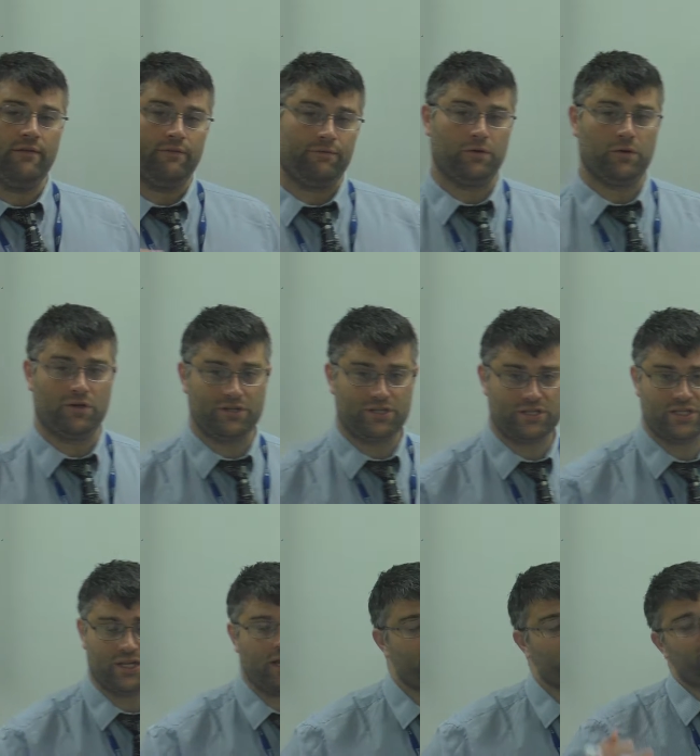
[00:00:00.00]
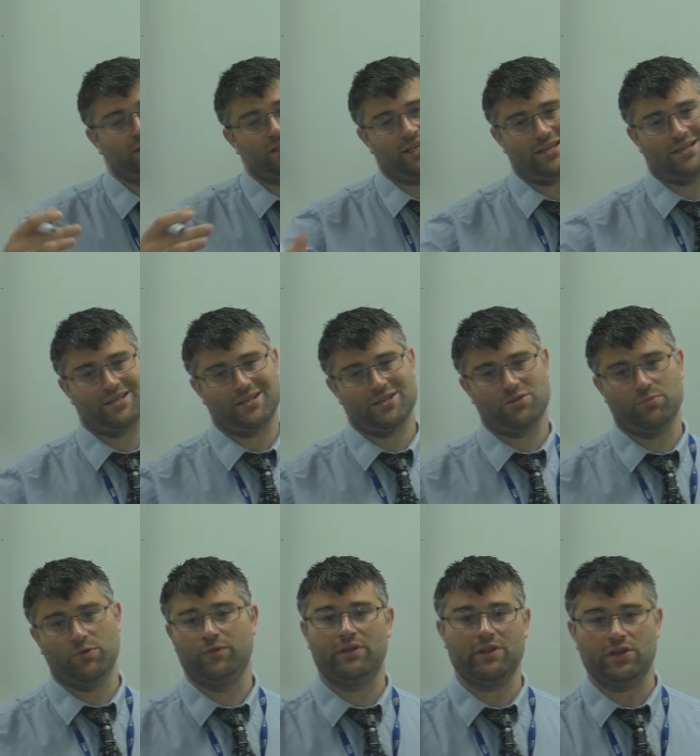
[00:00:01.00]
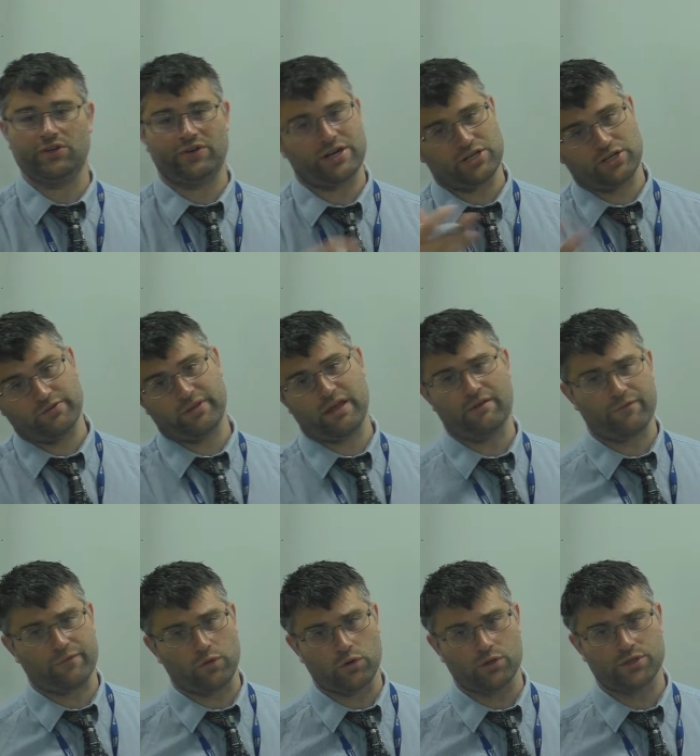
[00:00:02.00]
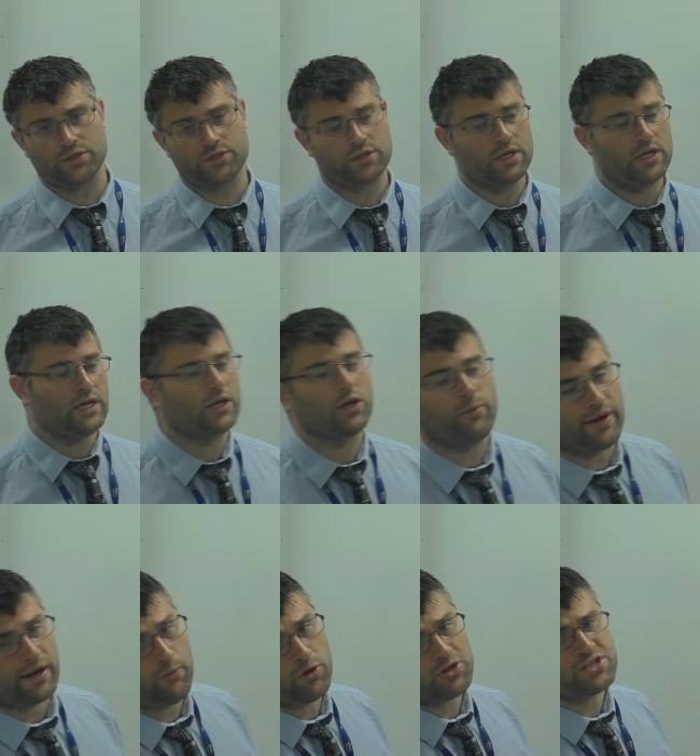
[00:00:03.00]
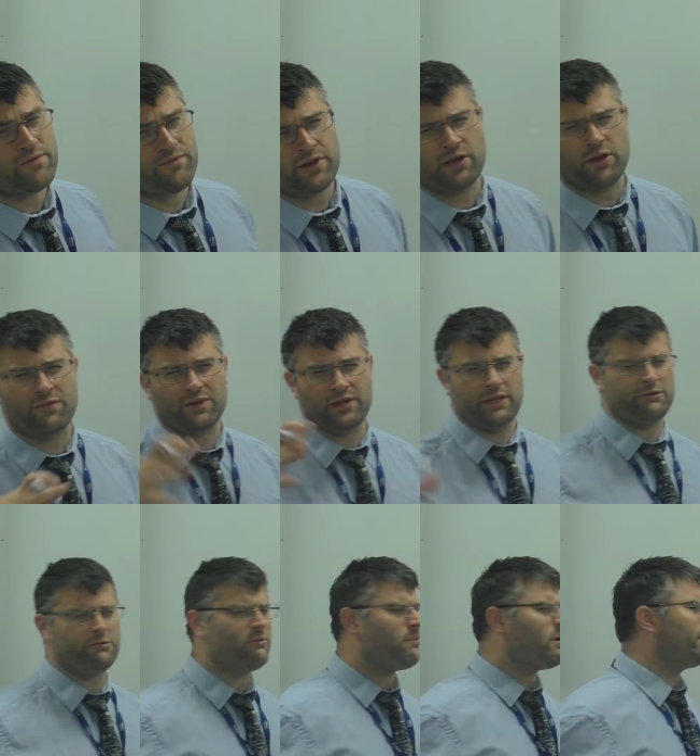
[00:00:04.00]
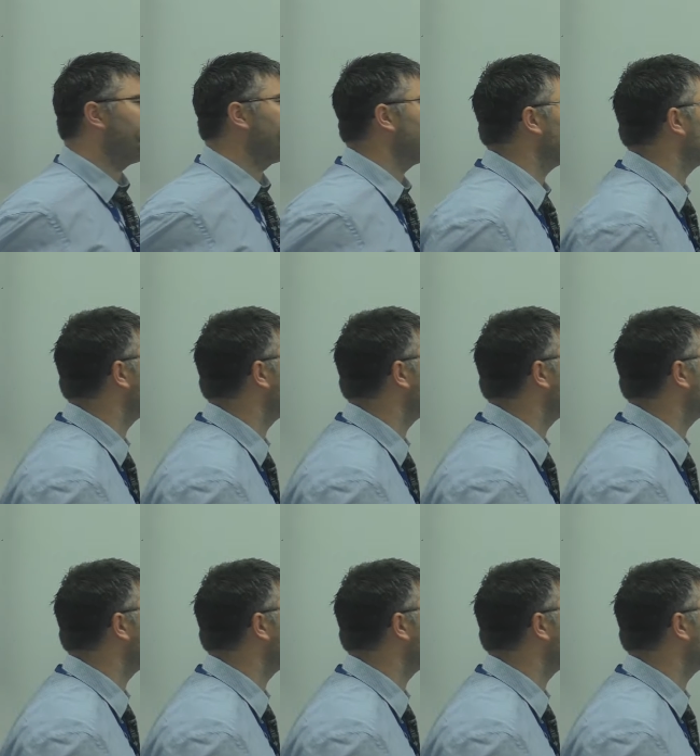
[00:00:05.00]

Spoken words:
force times the distance moved in the direction of that force. Go back and watch that video if you need a reminder.